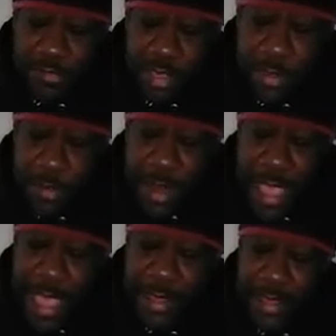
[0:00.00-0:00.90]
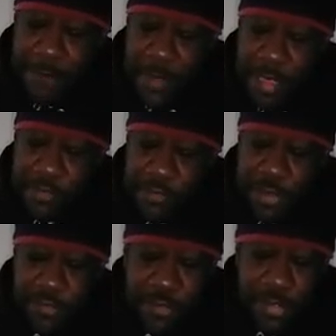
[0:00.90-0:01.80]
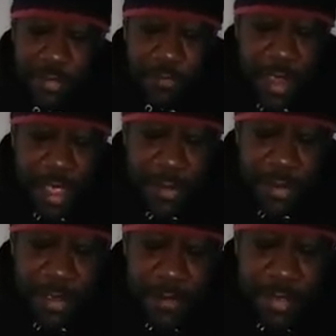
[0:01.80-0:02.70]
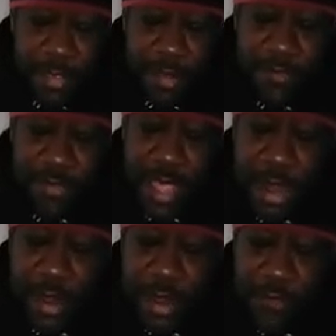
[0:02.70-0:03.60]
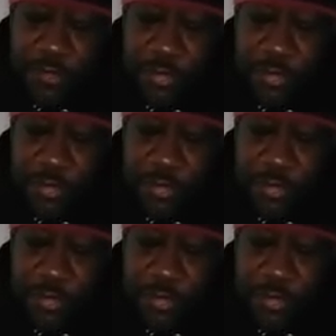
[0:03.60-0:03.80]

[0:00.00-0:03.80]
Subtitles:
to your hacking my trees to the ground, there's not enough